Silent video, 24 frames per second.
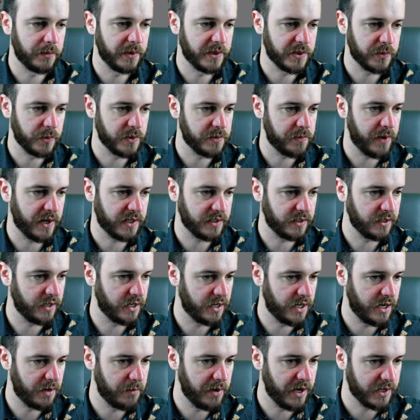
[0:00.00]
I'm going to switch back to
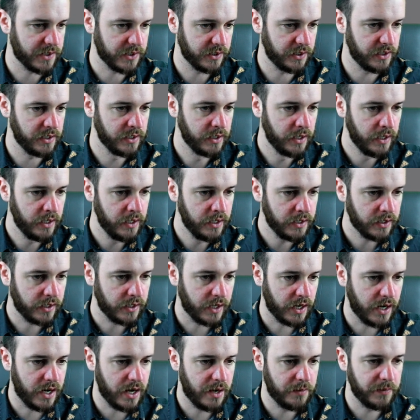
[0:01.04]
calm, actually.
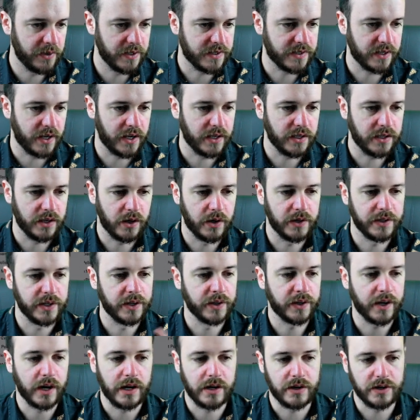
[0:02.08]
Calm and say, go out
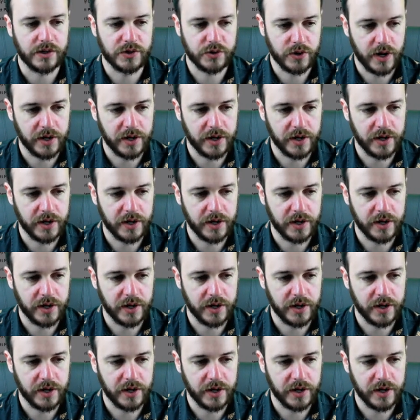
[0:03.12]
there and KO